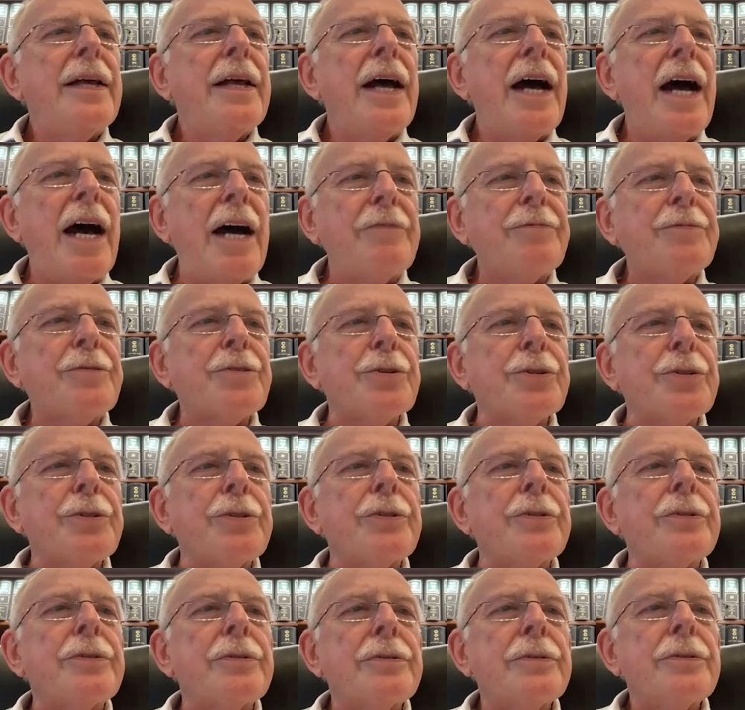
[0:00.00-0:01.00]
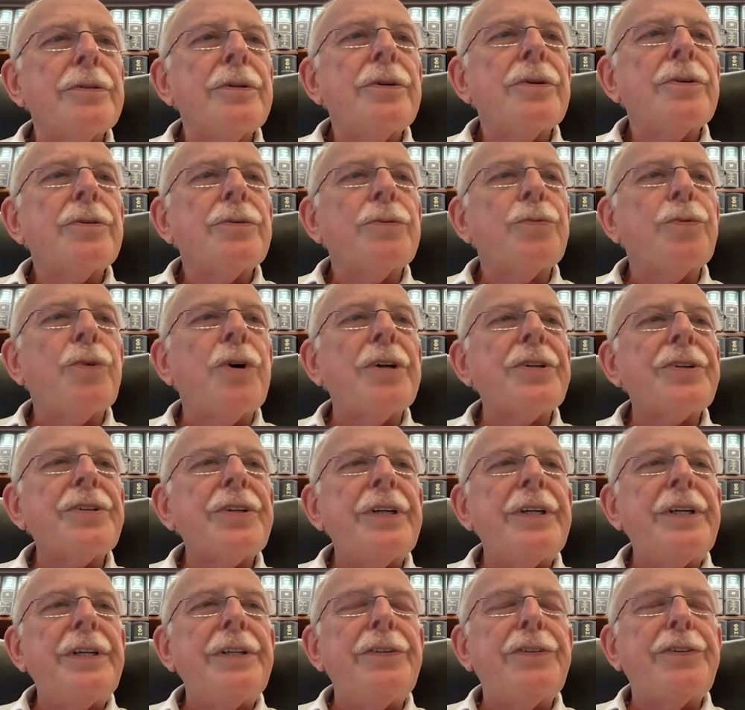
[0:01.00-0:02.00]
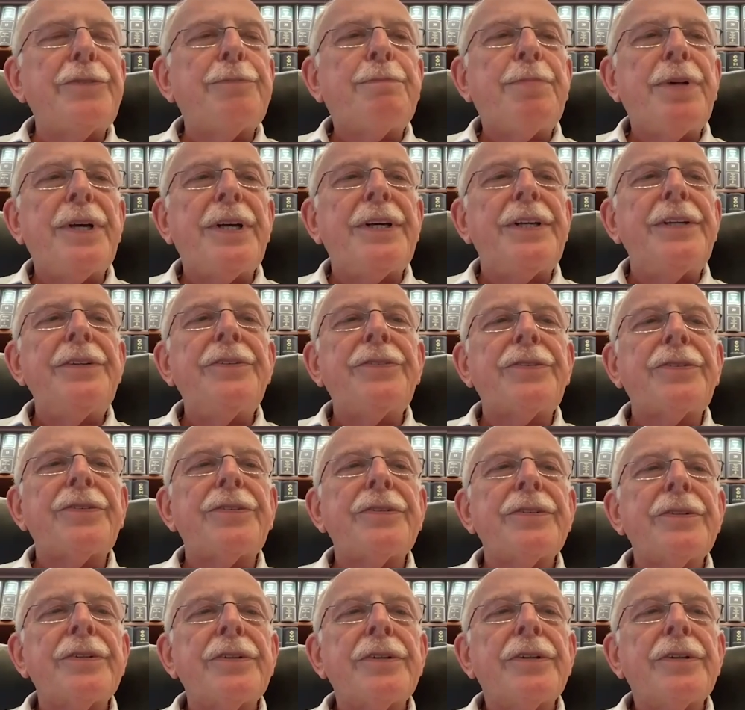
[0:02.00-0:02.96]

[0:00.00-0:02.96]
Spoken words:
After all, what is peace